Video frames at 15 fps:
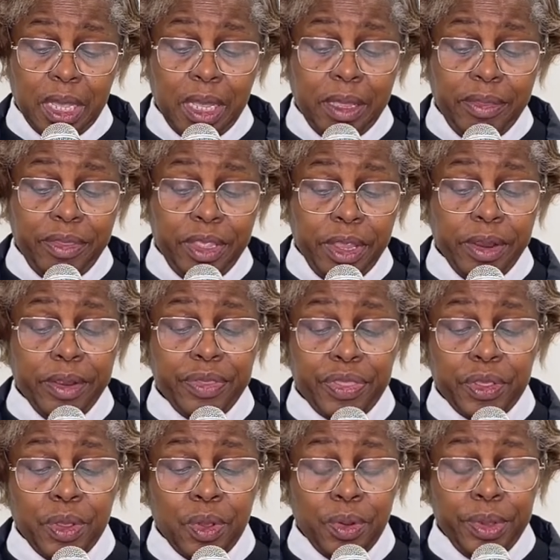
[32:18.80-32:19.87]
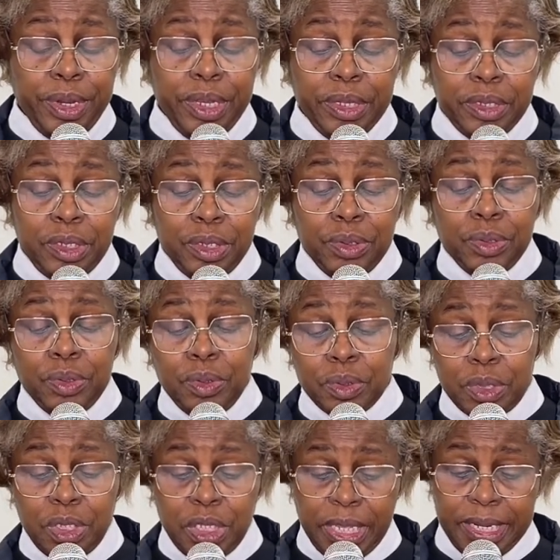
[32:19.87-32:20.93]
The earth, according to
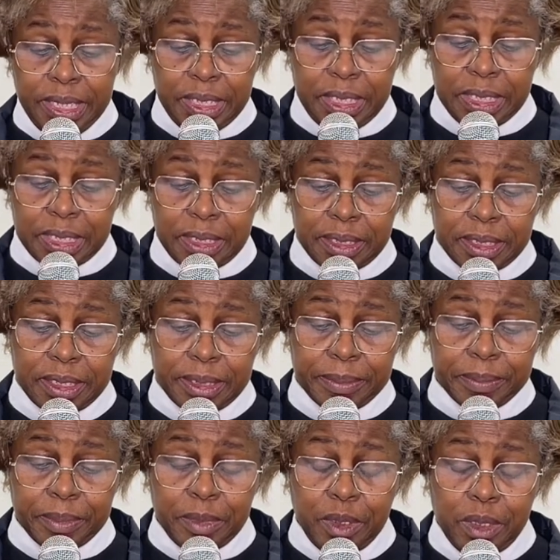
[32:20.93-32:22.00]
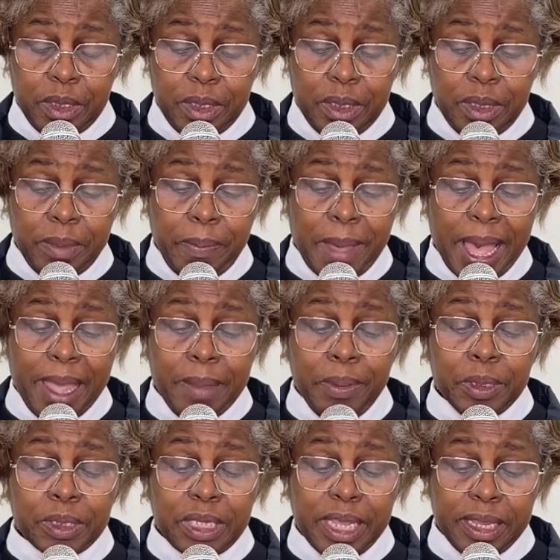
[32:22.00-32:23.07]
Genesis, the
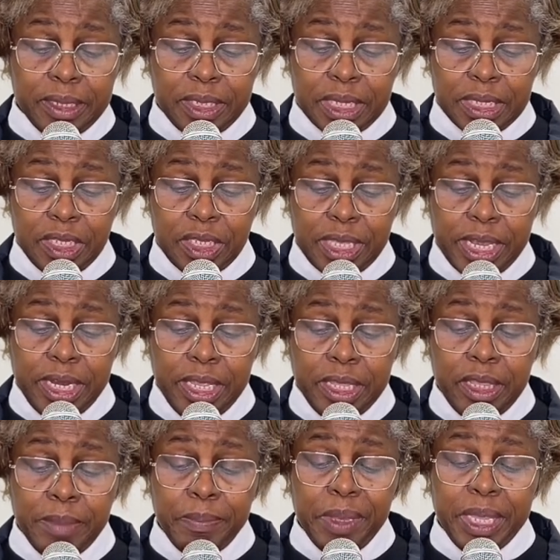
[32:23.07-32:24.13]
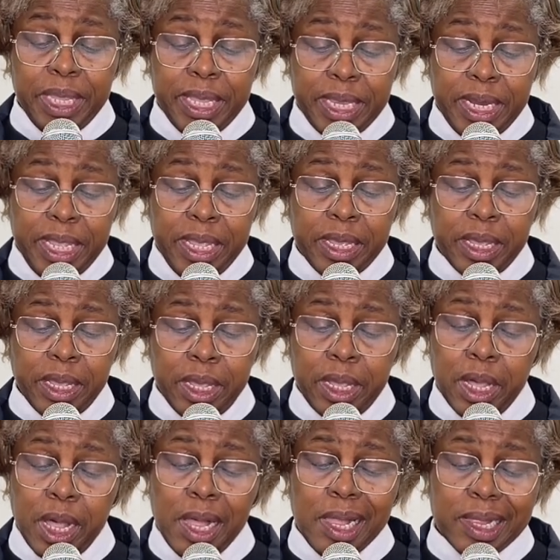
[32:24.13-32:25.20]
Bible tells us that in the beginning,
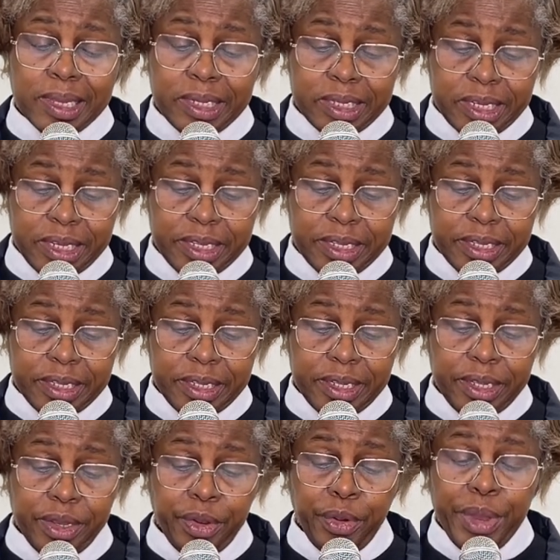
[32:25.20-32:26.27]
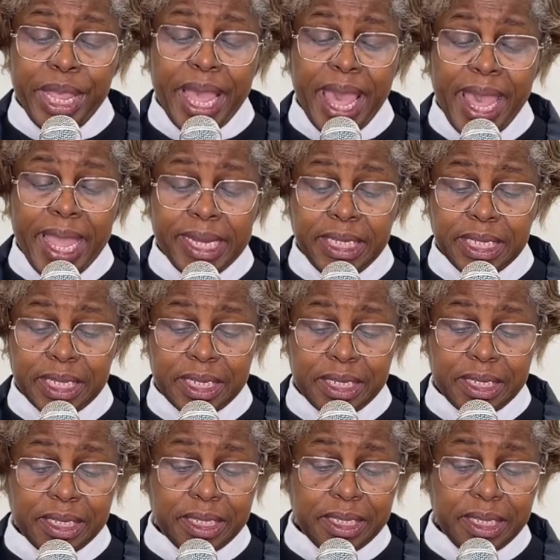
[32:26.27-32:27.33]
God created
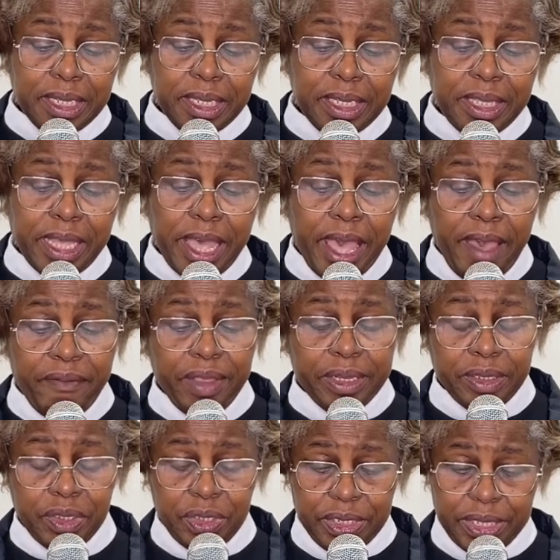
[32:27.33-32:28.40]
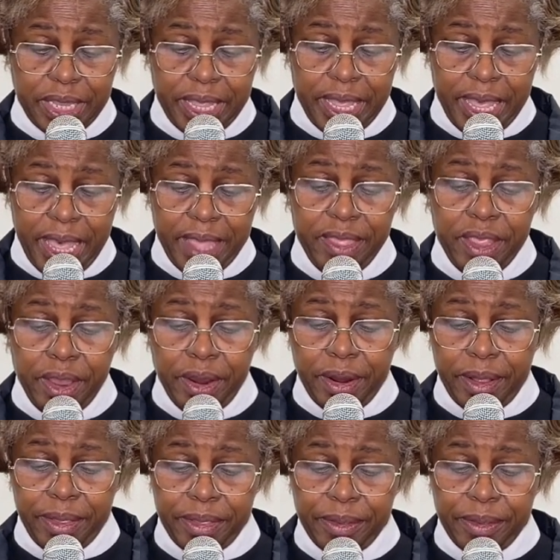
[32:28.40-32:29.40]
the heavens and the earth.